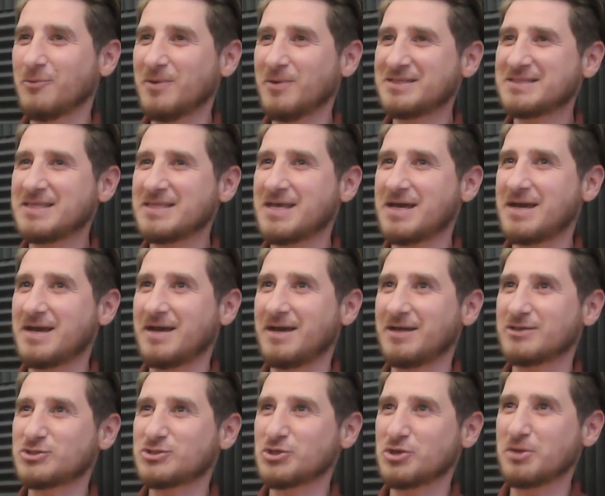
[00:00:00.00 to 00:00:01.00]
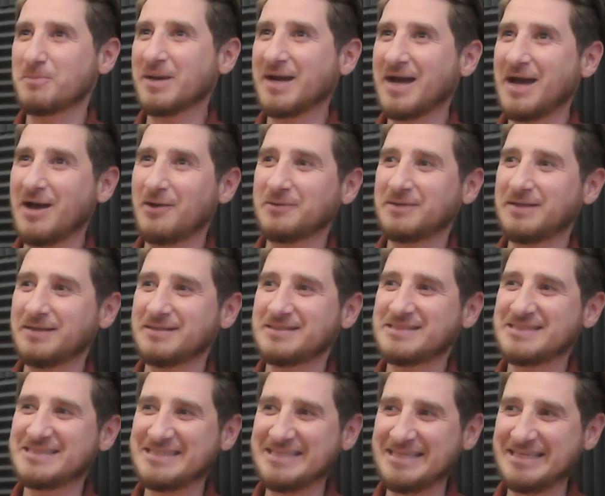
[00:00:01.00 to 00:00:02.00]
the Sonoma County
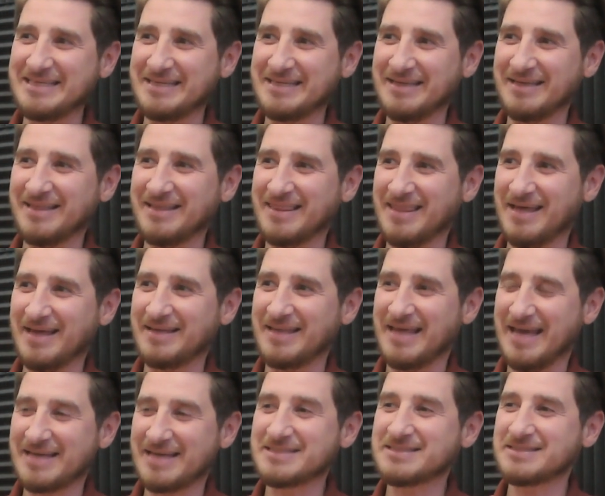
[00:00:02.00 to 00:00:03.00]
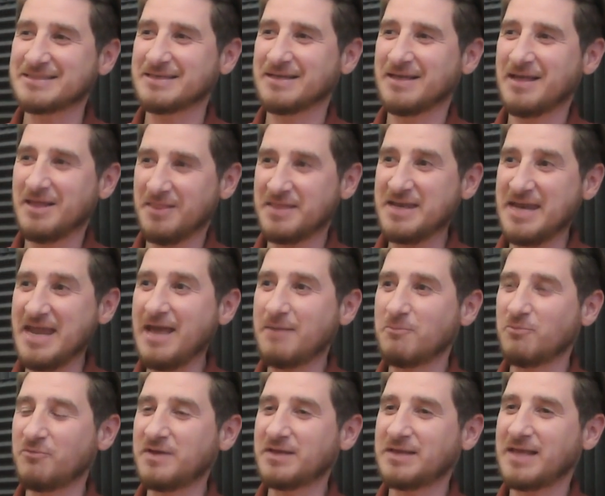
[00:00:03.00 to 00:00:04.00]
city that has the
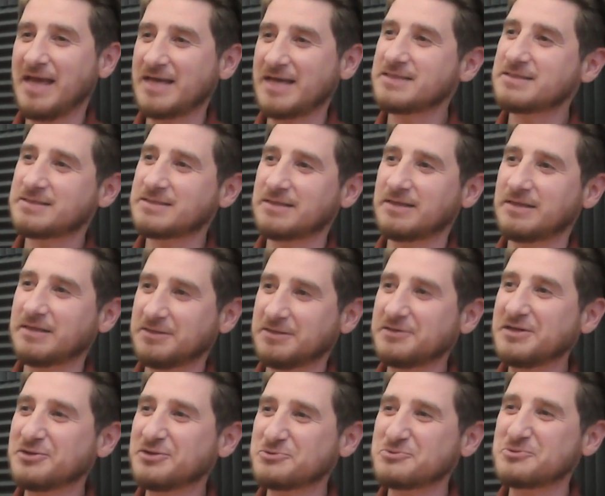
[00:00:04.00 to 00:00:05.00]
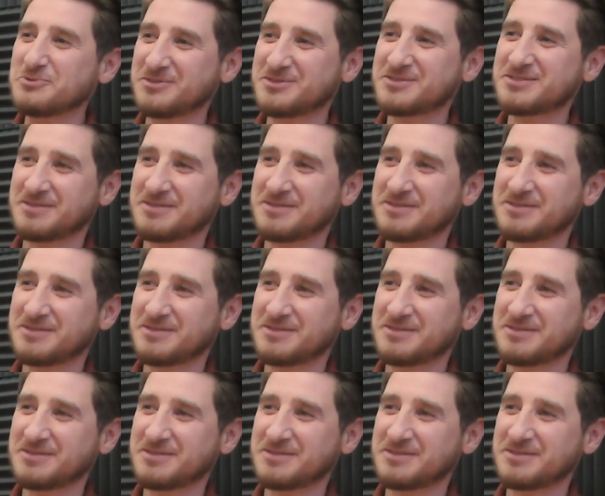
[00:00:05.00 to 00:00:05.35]
name of it has Greek roots.